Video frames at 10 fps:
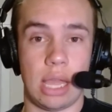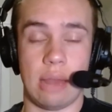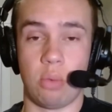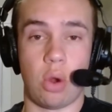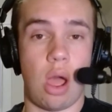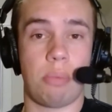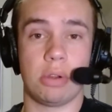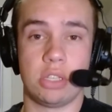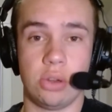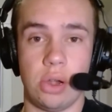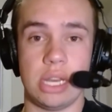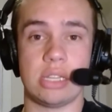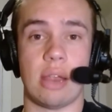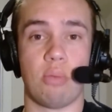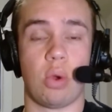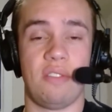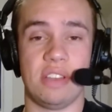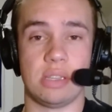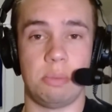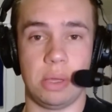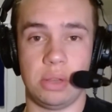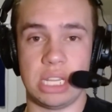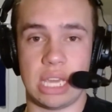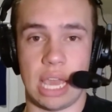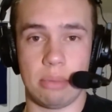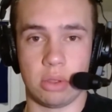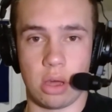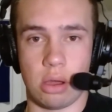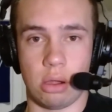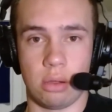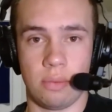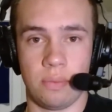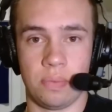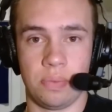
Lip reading: and more opportunities and more visibility came along,